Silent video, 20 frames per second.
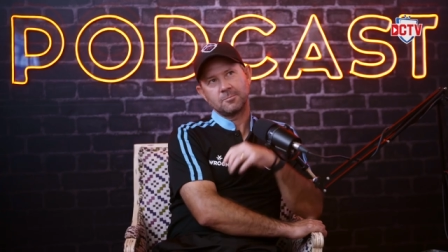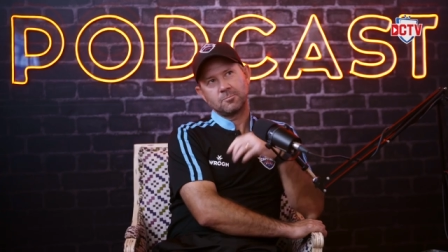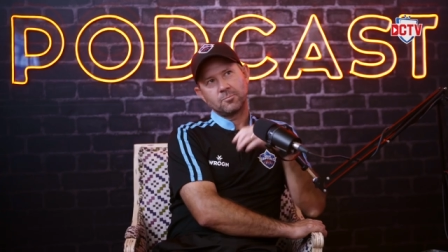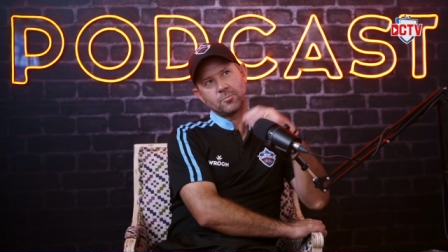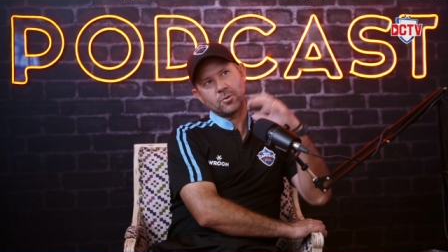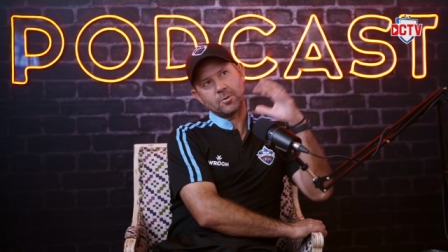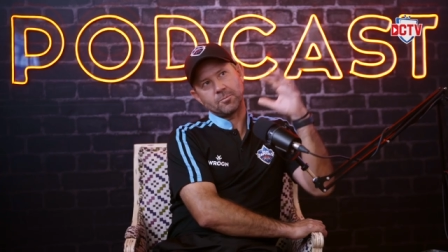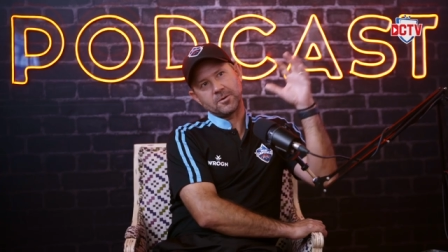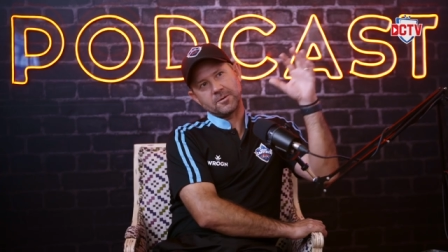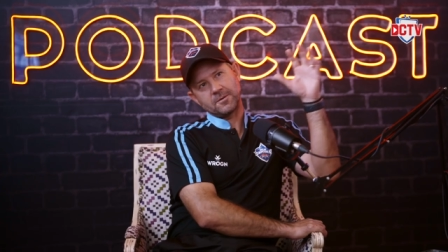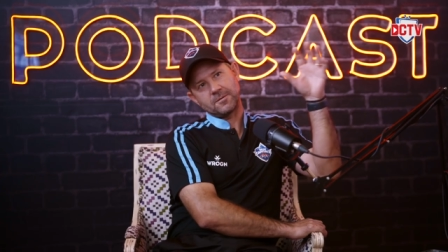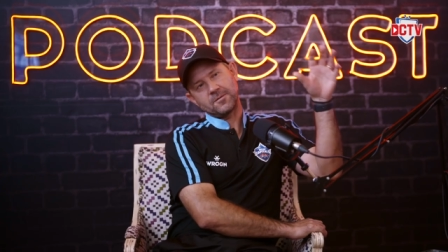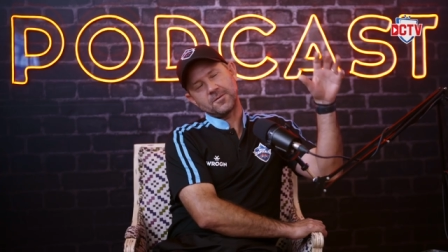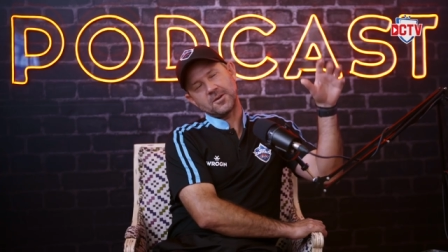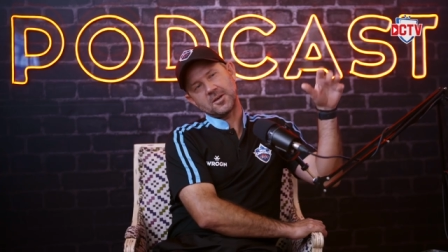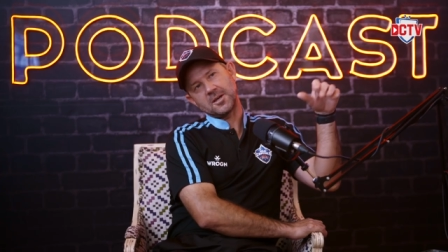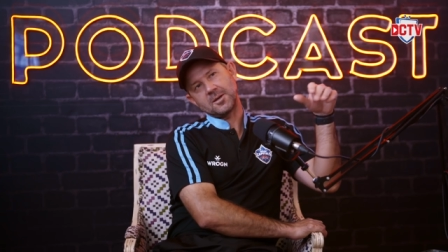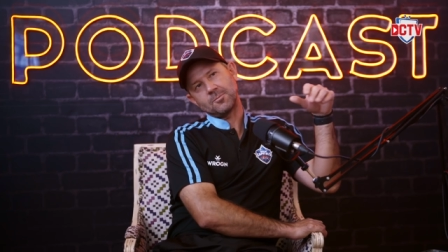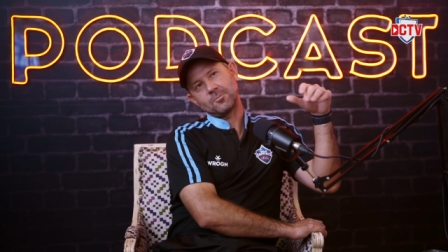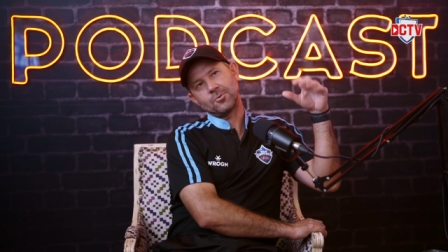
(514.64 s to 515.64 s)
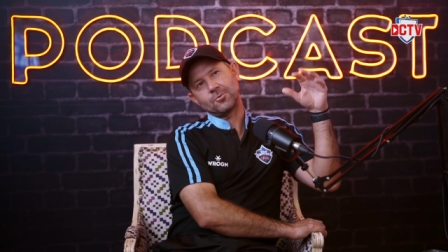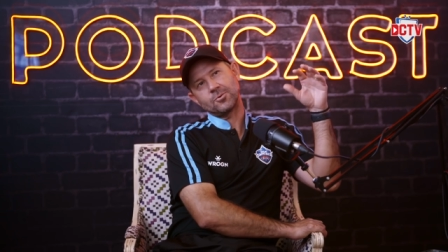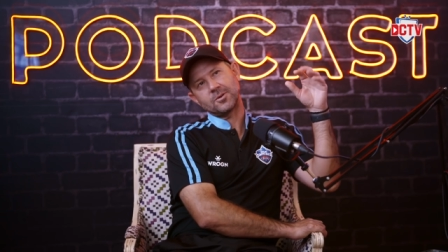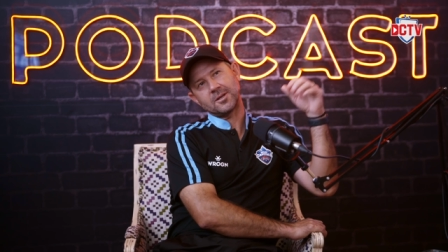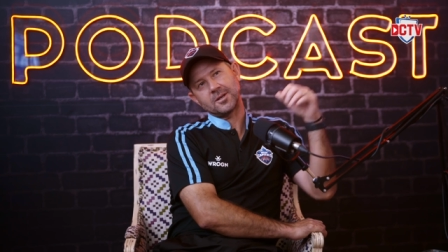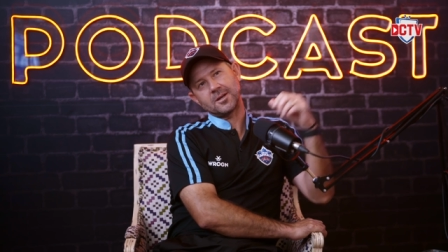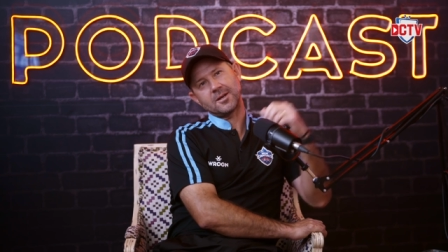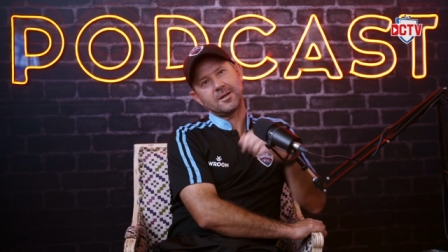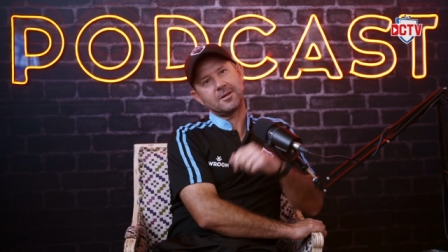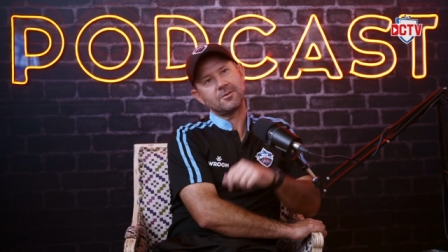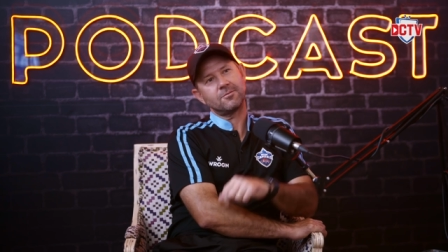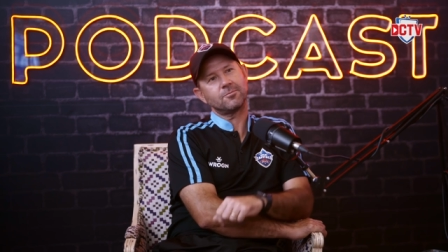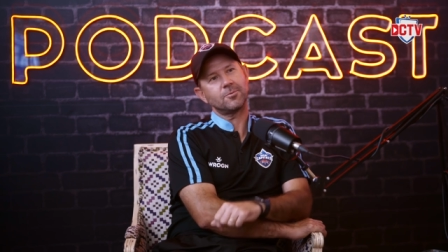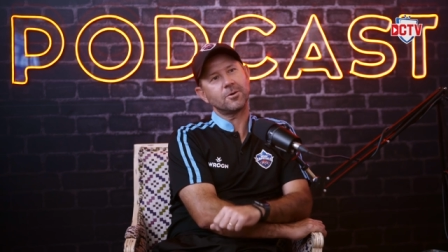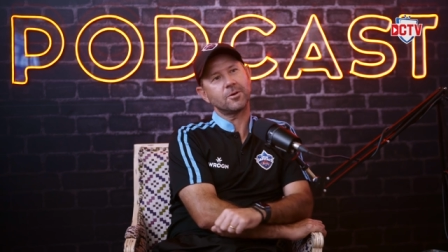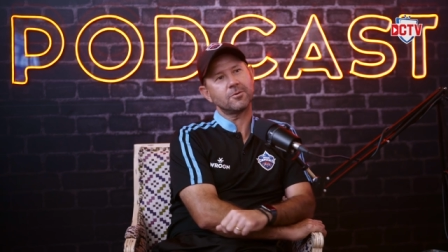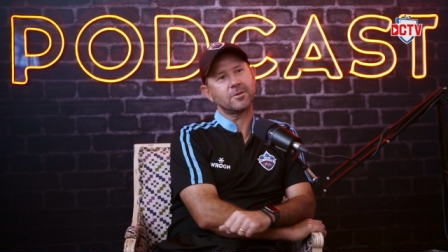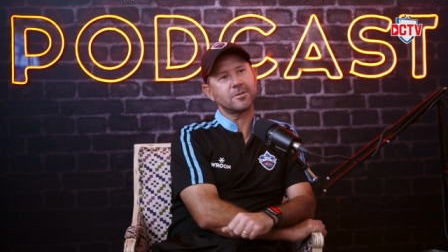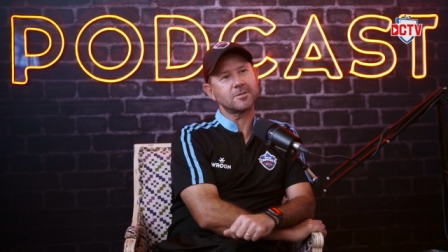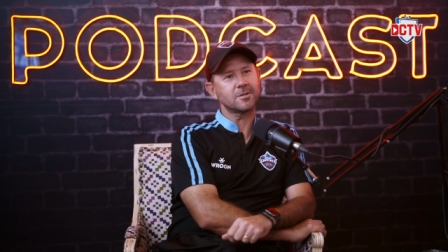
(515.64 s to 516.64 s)
probably for him looking ahead of
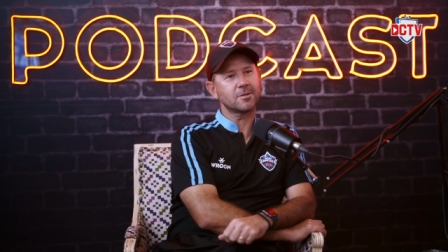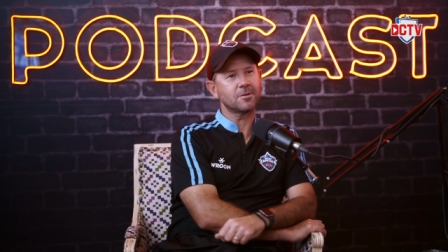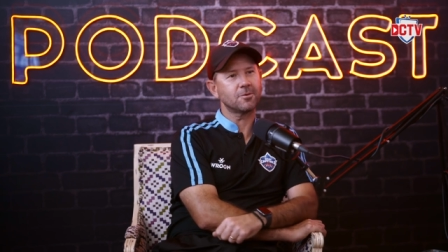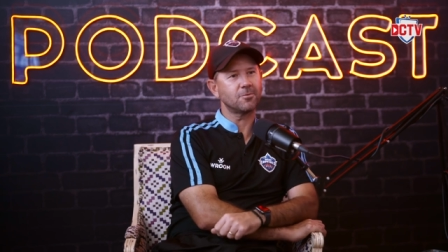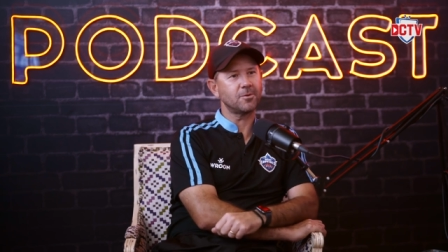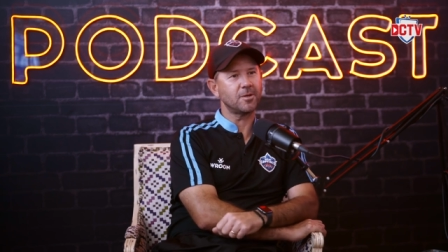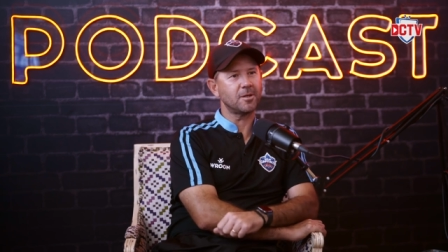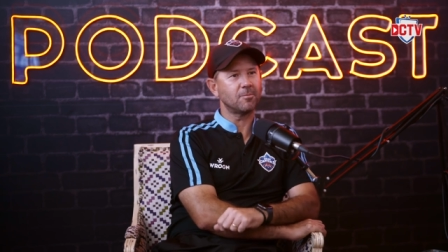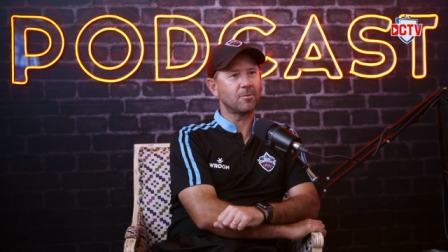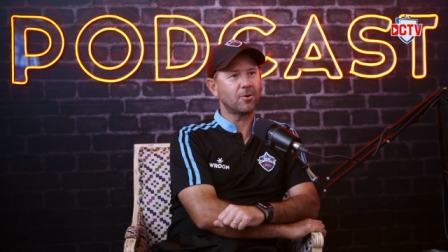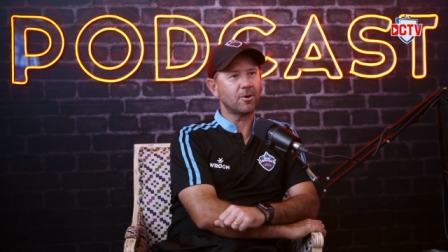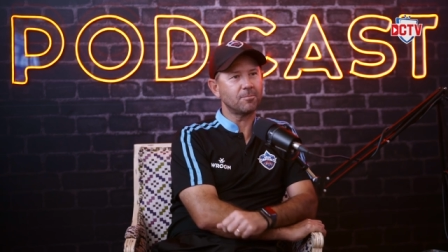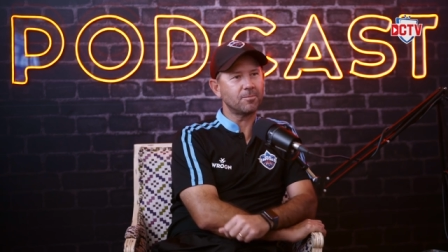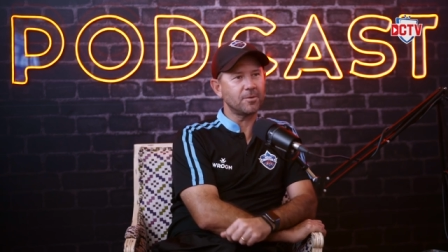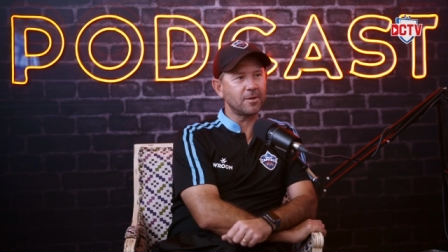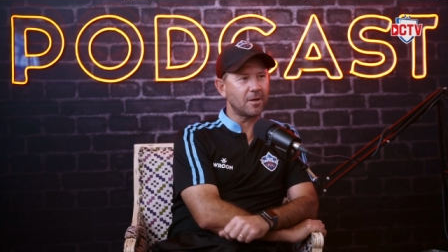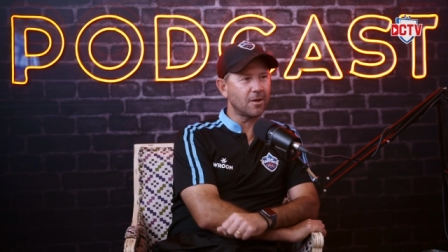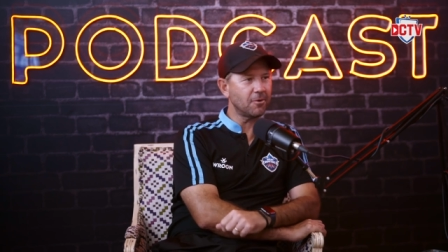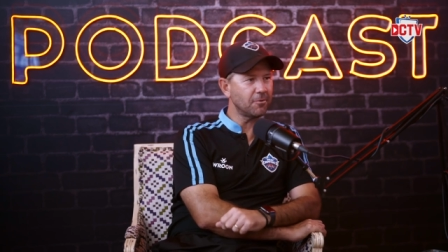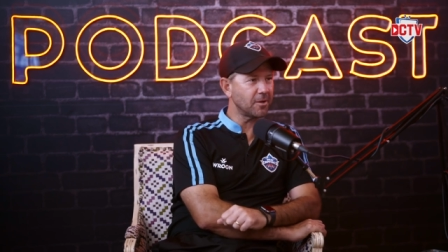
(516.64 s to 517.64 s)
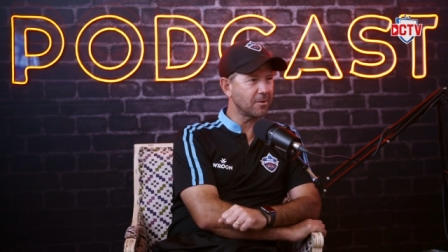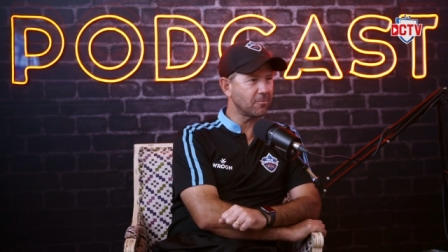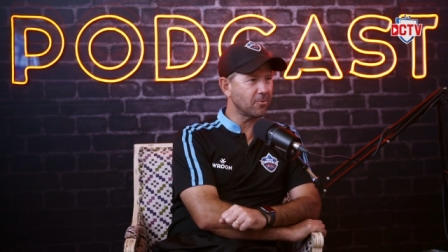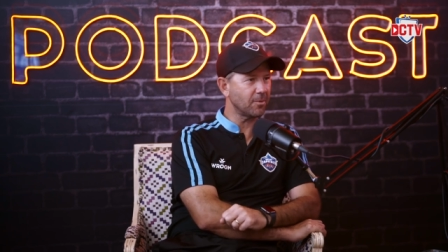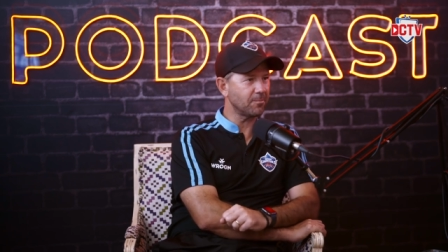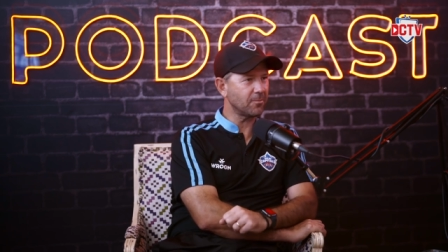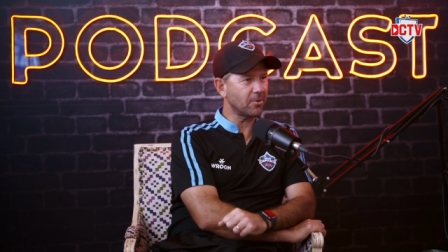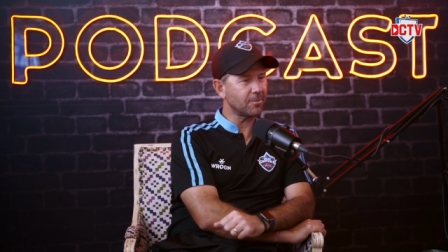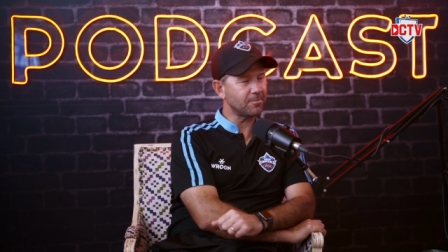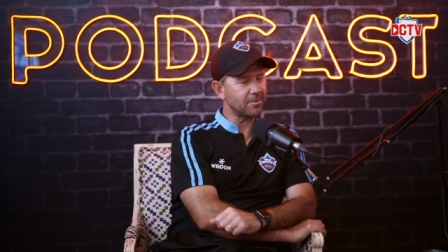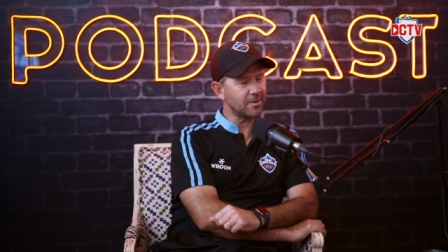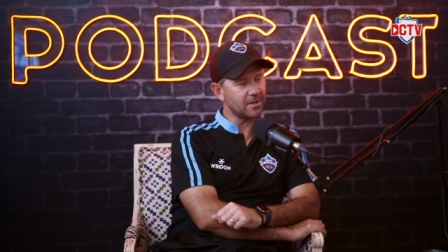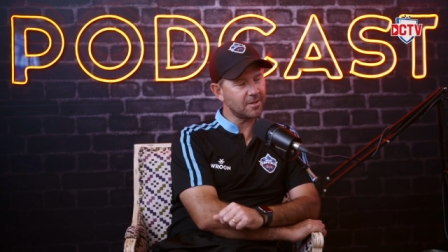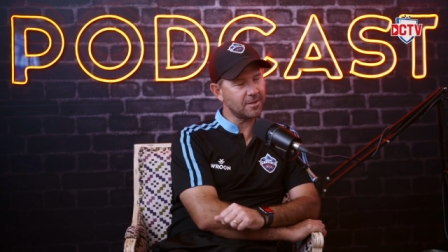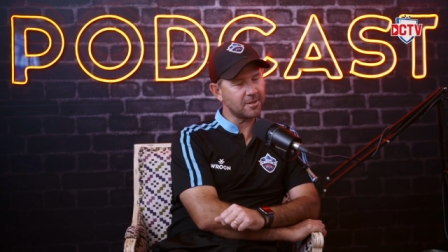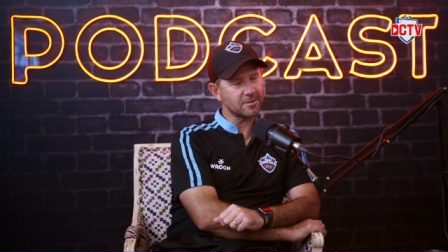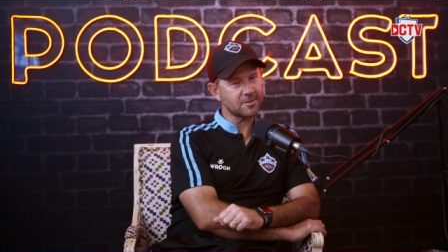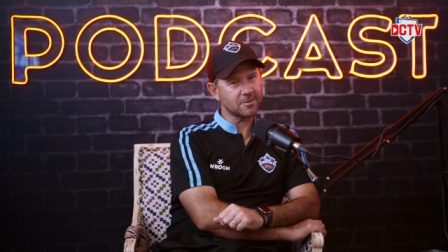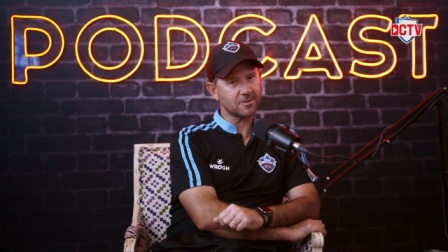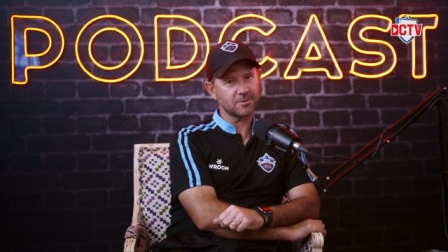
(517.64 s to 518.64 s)
where his career might be going, might might be heading.